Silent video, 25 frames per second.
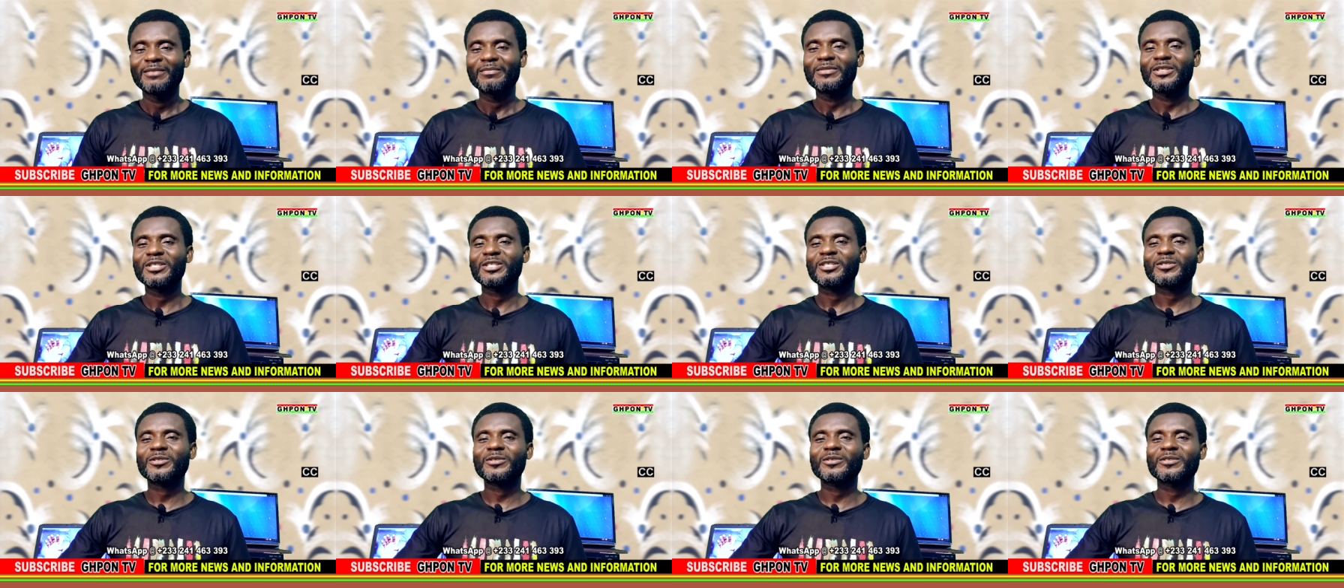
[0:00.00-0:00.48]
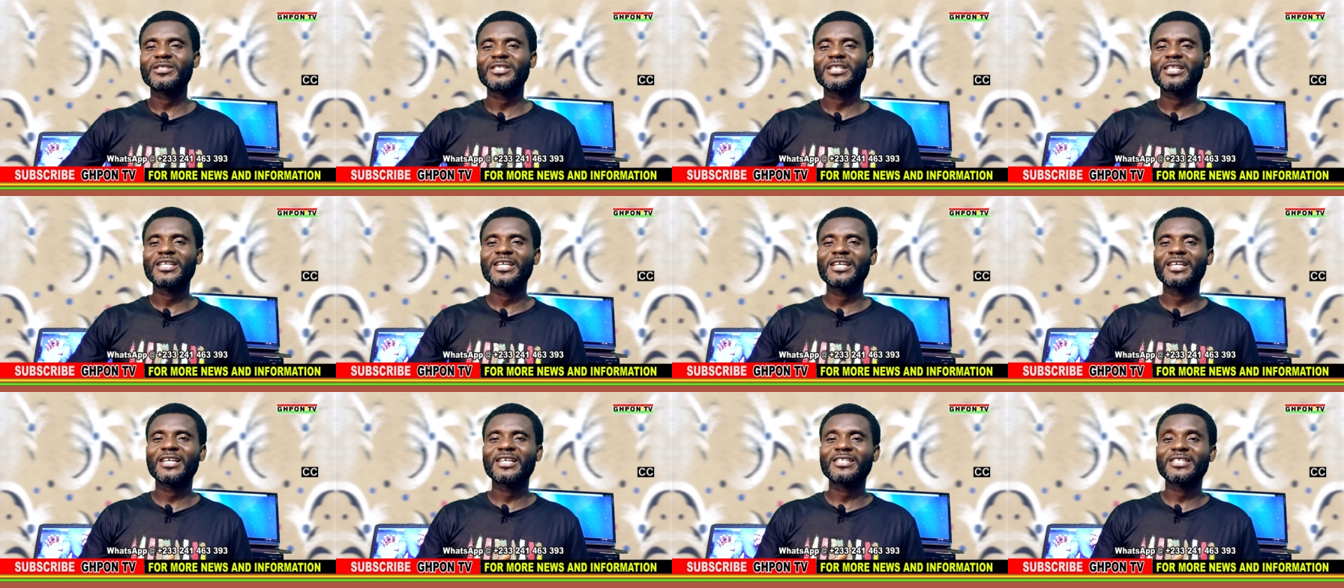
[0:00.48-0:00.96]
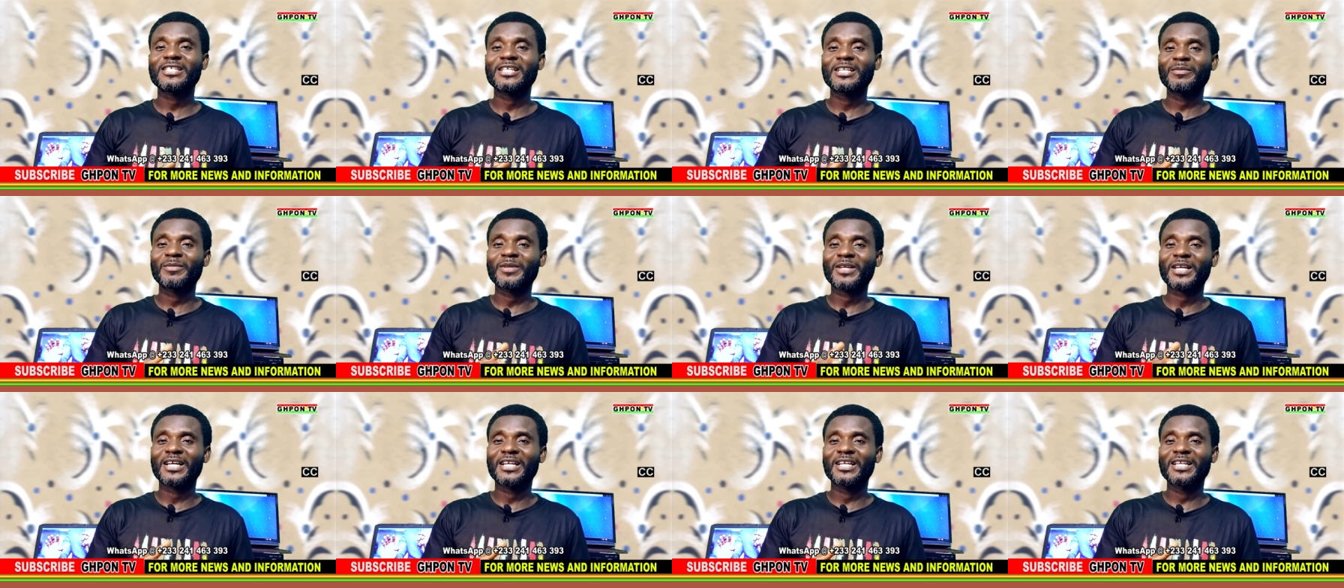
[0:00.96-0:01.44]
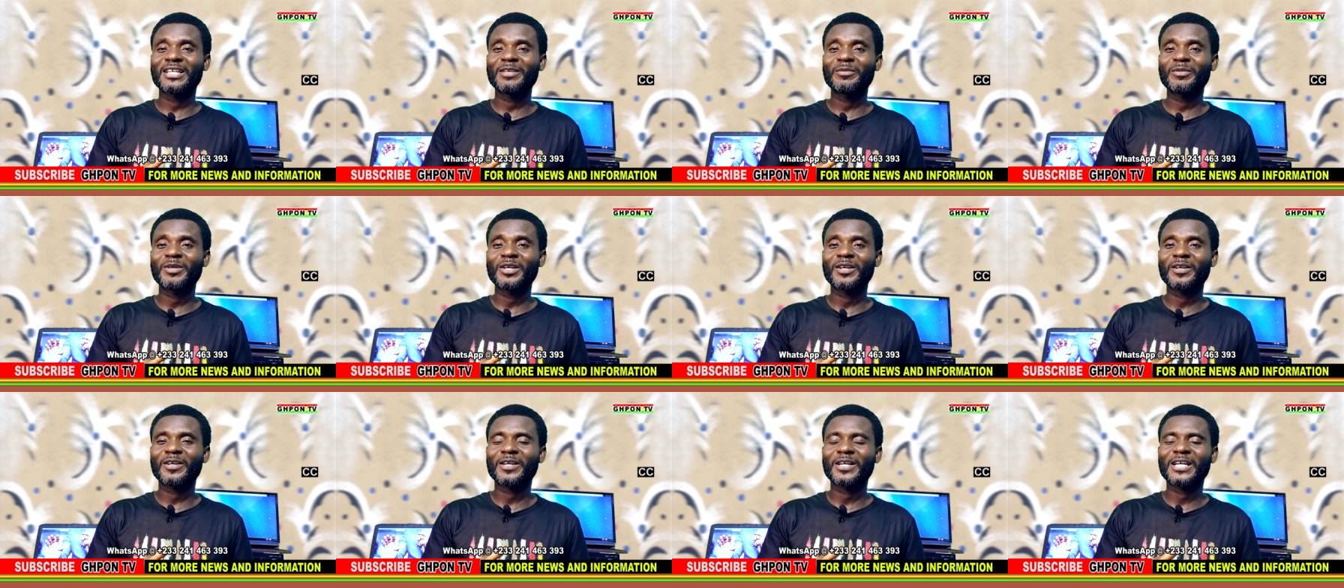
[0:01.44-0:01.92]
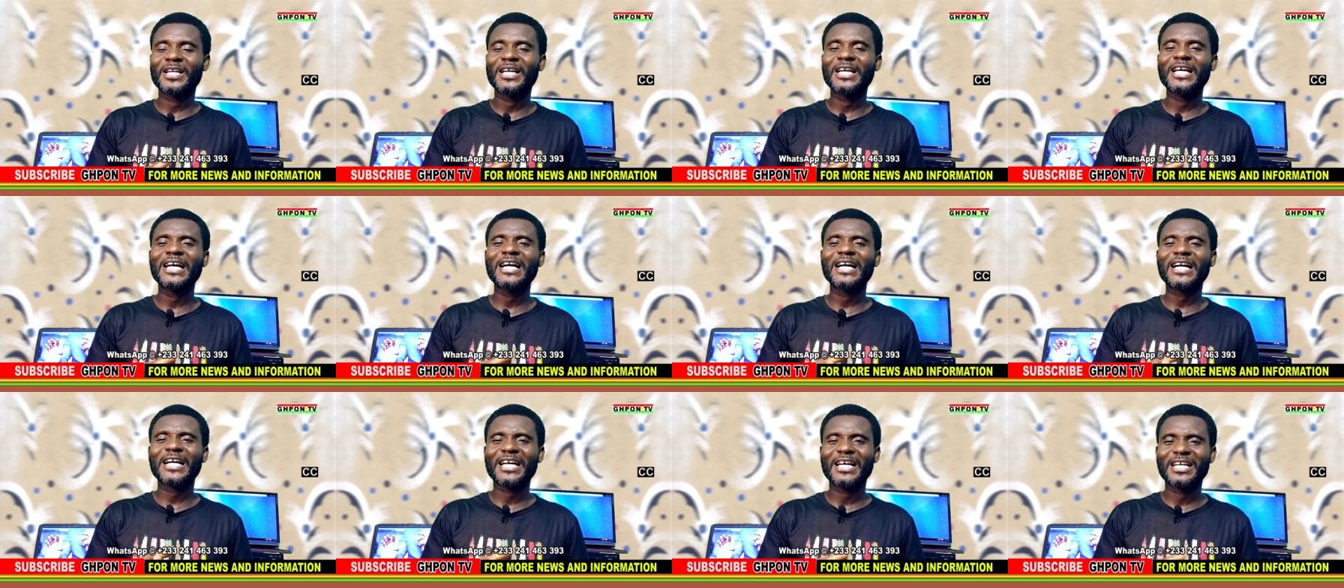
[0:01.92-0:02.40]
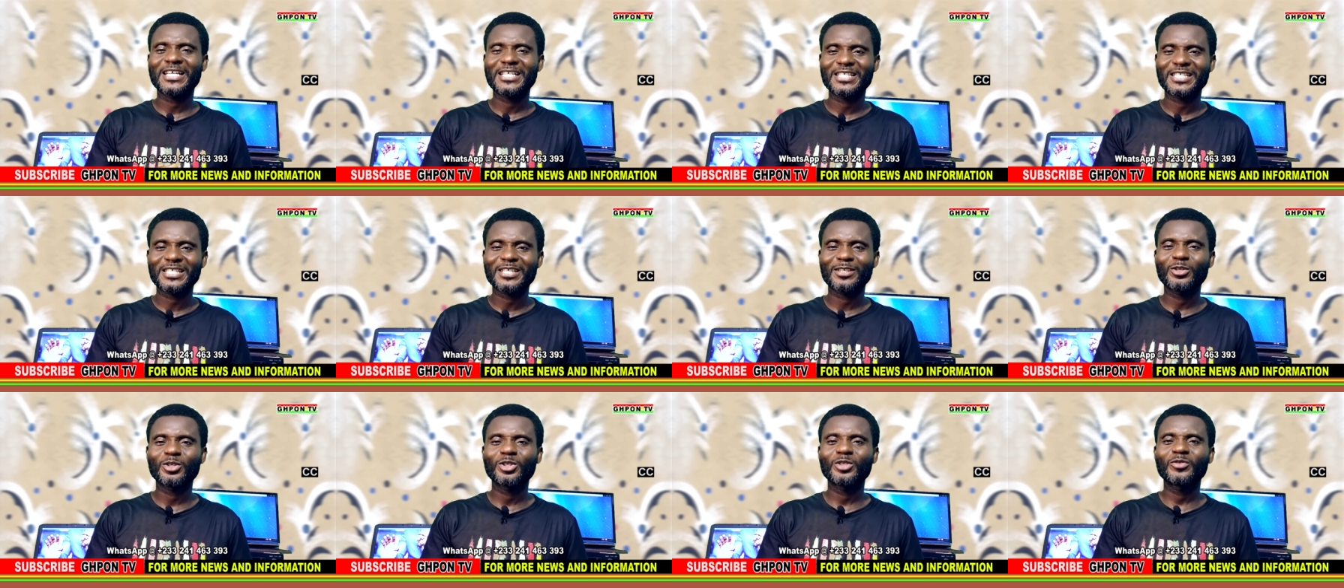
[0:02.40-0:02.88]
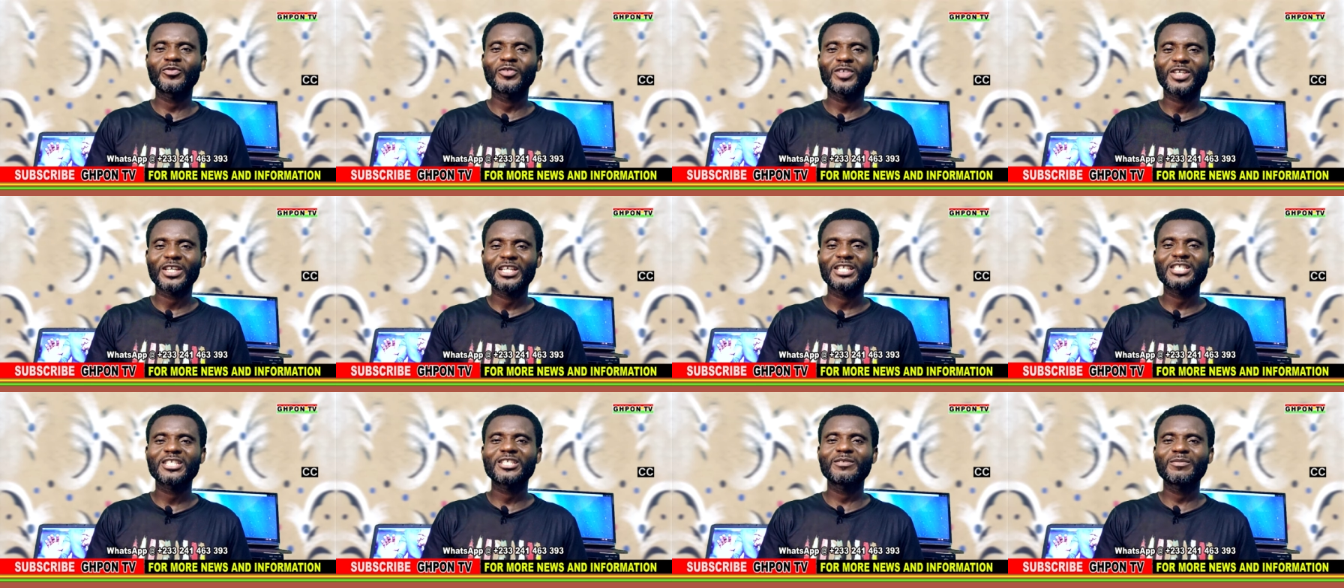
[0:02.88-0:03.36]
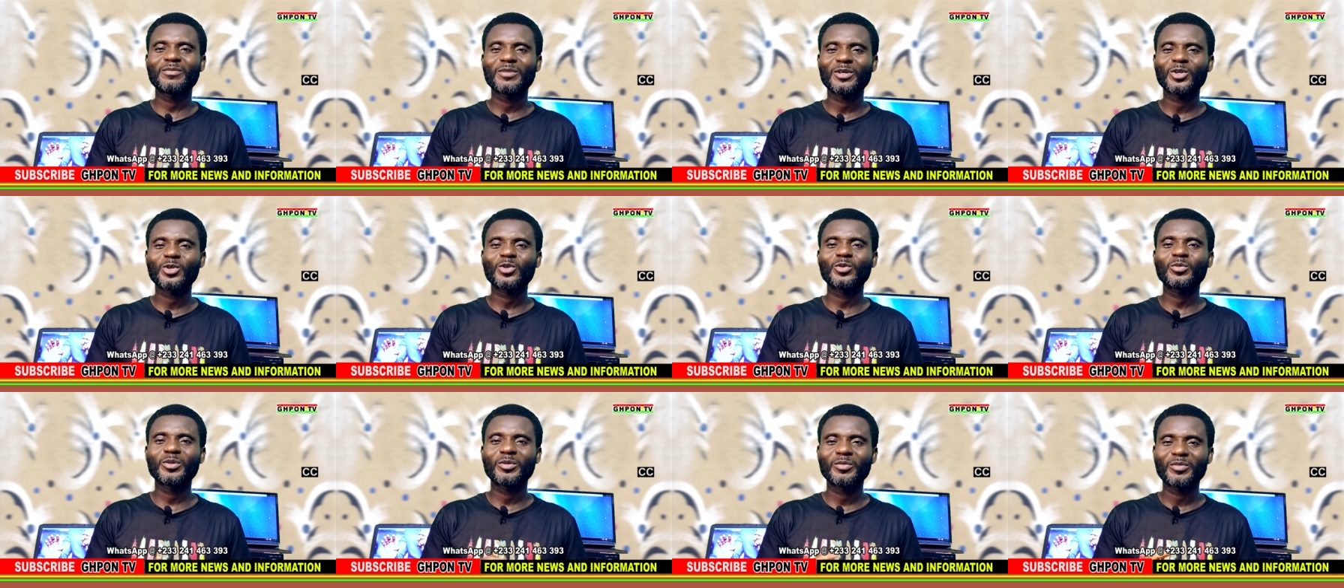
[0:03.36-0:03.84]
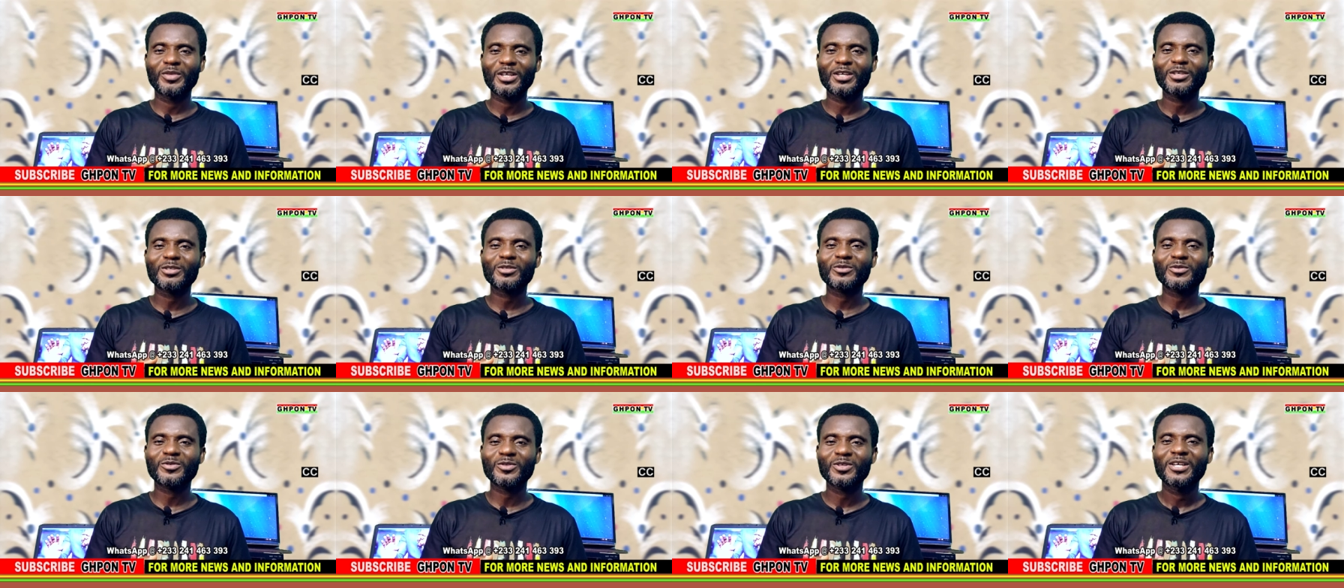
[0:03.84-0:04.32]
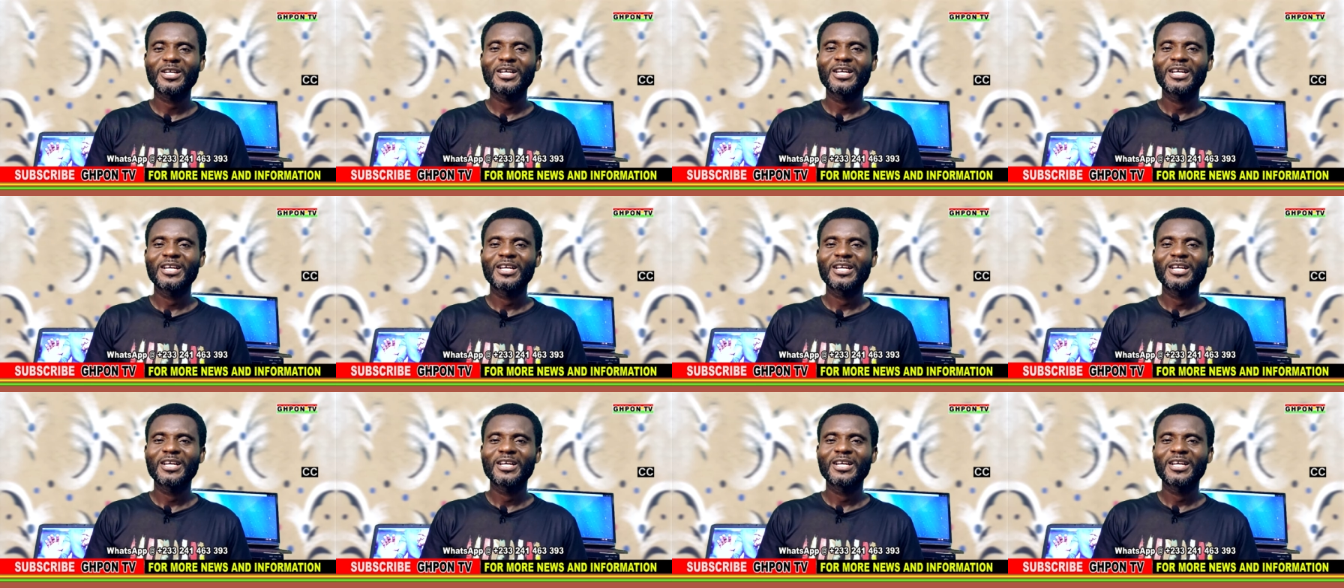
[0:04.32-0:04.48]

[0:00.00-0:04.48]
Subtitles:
He saw, said, I'm a kind of deer, and I can't send a station, there will be me also.